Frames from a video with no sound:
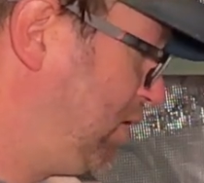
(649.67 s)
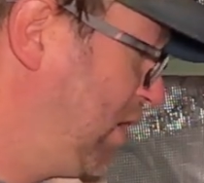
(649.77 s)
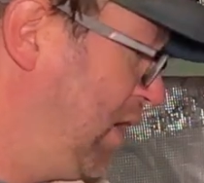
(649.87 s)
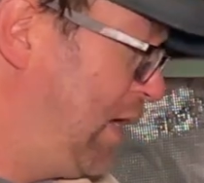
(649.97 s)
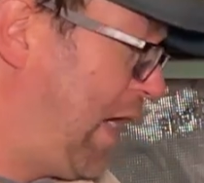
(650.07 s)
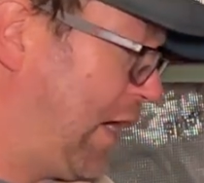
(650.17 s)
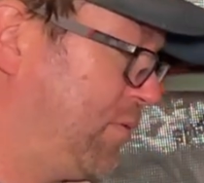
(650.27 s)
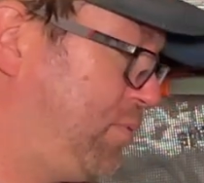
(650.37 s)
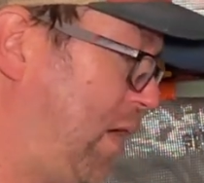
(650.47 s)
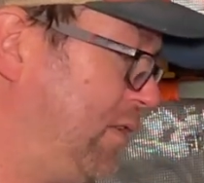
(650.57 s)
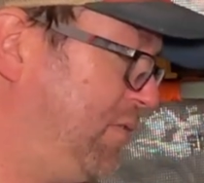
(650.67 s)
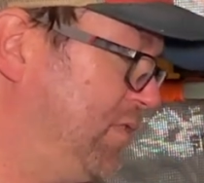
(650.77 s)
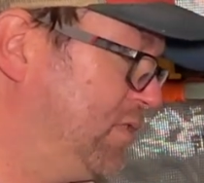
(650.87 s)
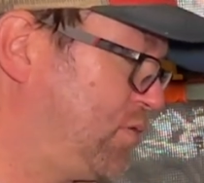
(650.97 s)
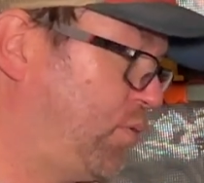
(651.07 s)
6. I could probably
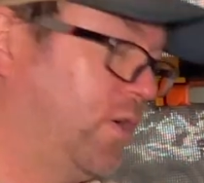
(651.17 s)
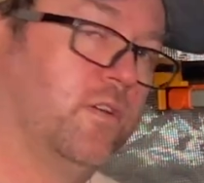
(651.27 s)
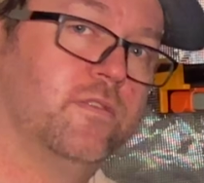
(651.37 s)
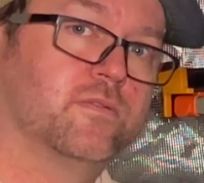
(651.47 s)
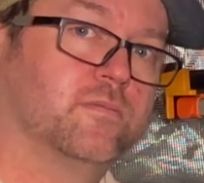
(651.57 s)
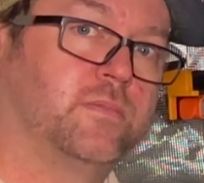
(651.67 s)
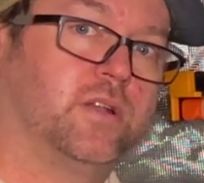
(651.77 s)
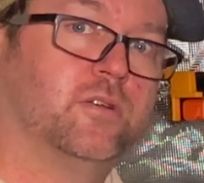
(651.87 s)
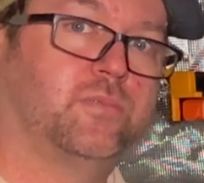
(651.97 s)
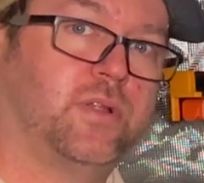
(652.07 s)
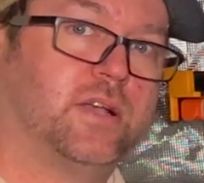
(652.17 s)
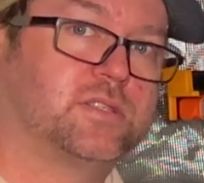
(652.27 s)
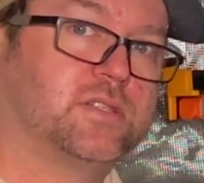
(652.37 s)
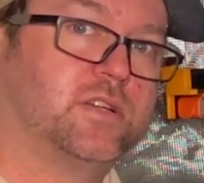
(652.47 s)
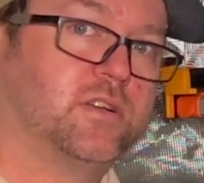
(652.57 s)
fit 12 medium
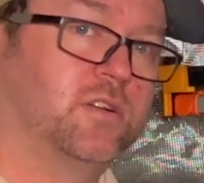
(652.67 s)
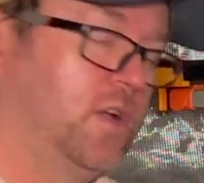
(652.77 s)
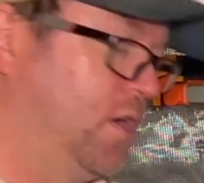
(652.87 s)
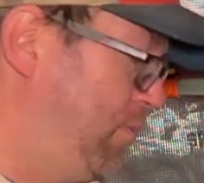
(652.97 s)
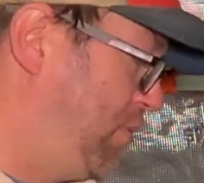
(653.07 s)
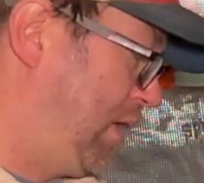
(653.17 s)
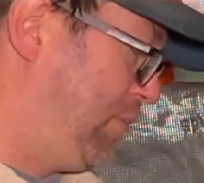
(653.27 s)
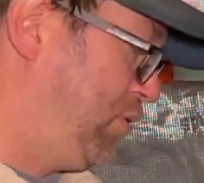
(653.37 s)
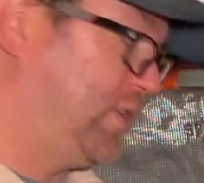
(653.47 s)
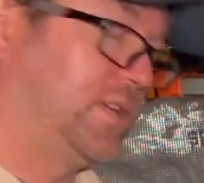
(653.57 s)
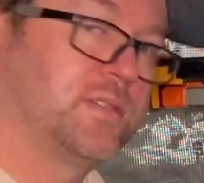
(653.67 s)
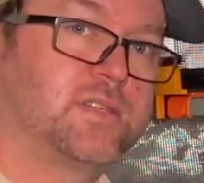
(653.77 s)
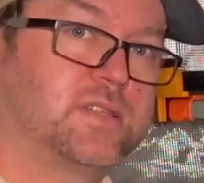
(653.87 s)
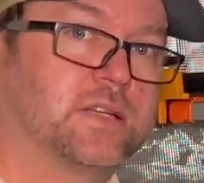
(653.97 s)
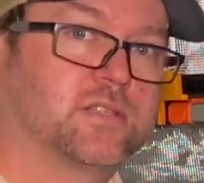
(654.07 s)
plants in here, but I'm putting
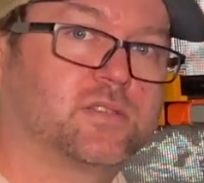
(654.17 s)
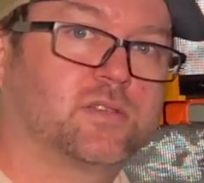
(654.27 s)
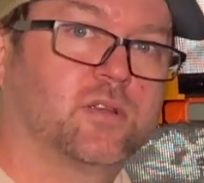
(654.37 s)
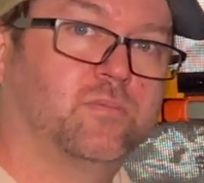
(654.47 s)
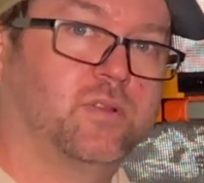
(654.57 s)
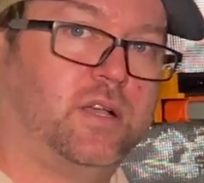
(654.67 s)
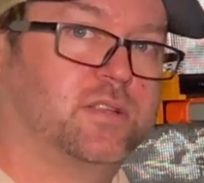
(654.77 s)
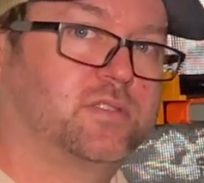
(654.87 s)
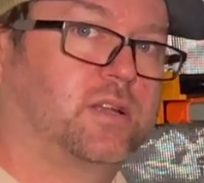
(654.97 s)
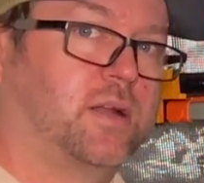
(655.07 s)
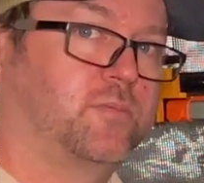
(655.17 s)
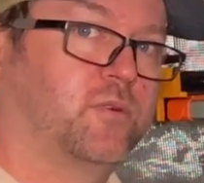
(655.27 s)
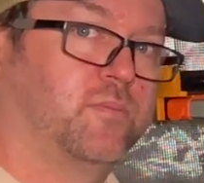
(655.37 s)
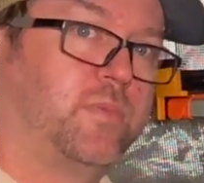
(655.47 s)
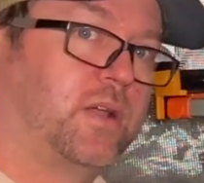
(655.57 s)
6 plants that I'm
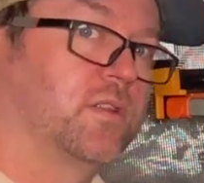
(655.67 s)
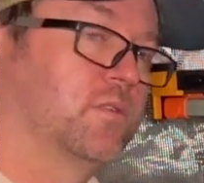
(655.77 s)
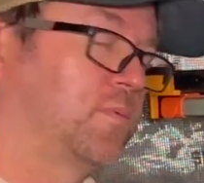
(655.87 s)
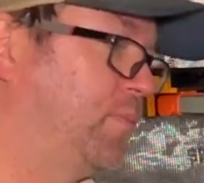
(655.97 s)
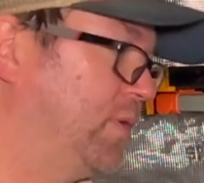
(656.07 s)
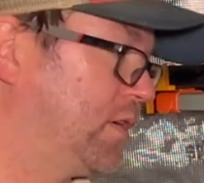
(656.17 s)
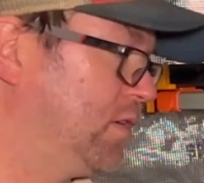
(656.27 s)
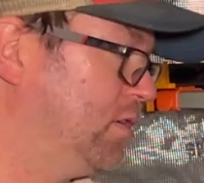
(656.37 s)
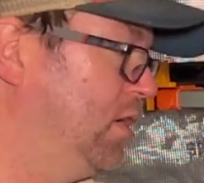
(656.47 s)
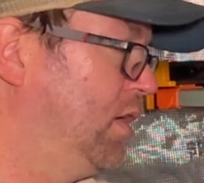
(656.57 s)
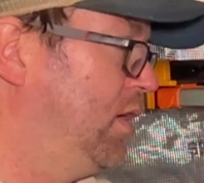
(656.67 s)
going to make a little bit bigger.